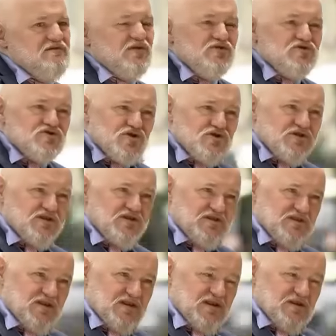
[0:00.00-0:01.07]
evolution in
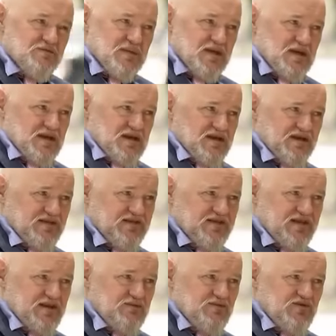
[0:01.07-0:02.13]
Syria. It
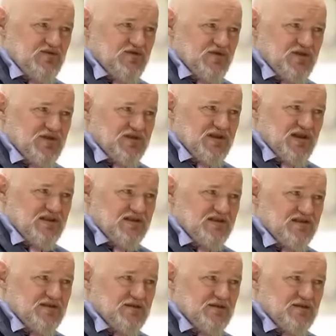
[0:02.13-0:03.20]
seems
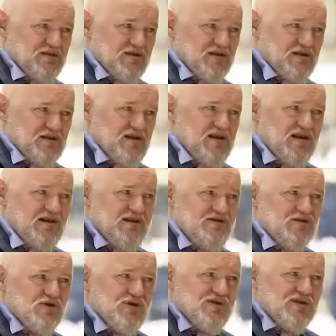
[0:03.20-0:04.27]
that clearly the